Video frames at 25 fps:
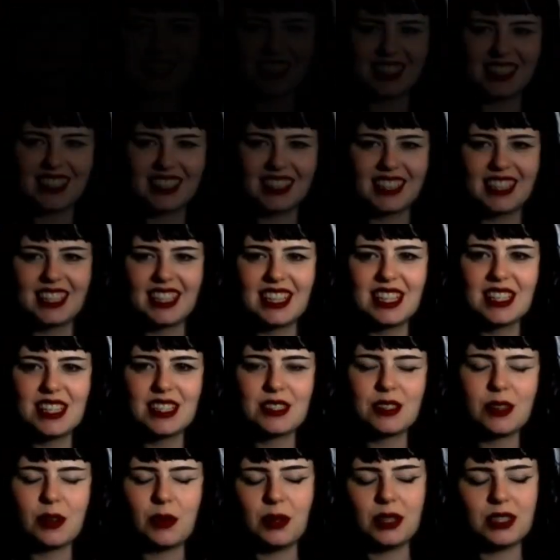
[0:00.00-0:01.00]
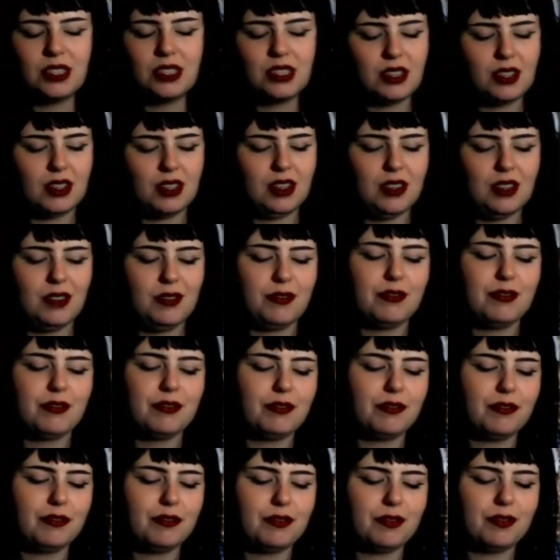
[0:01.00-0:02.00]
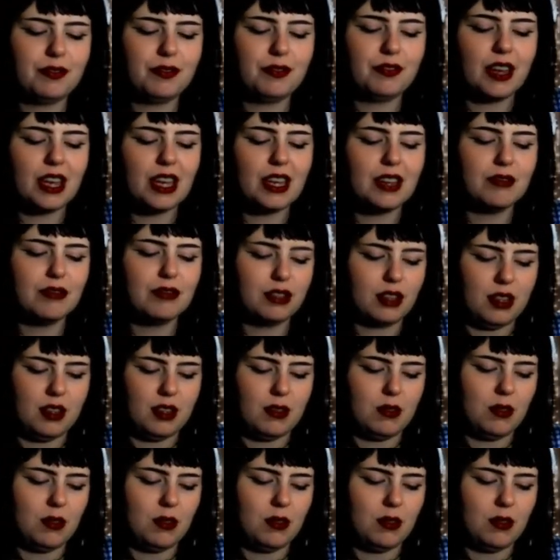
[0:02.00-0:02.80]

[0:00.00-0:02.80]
That's fine. So, what's your favorite horror